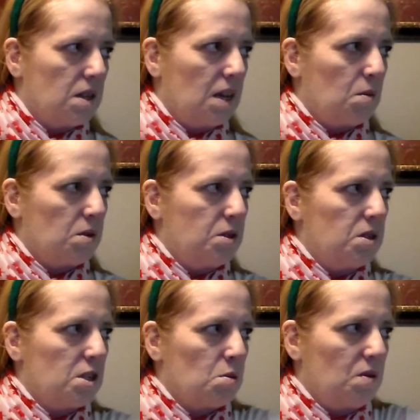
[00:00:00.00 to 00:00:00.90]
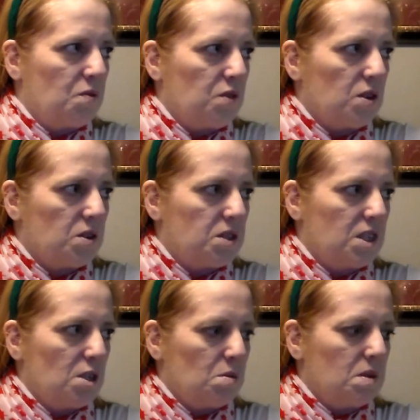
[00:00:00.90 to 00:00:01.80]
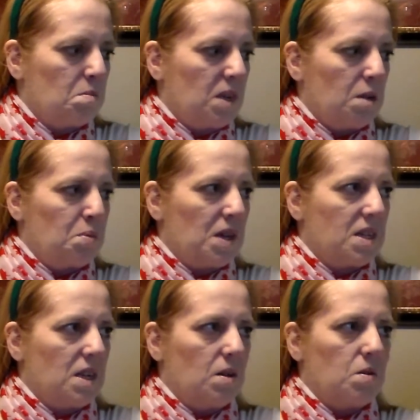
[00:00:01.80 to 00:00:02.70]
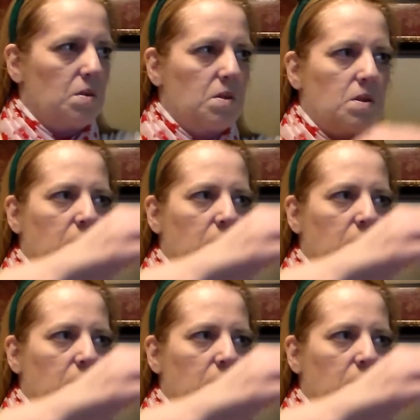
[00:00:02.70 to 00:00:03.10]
Yeah, we'll do this one first. This one Mike picked out.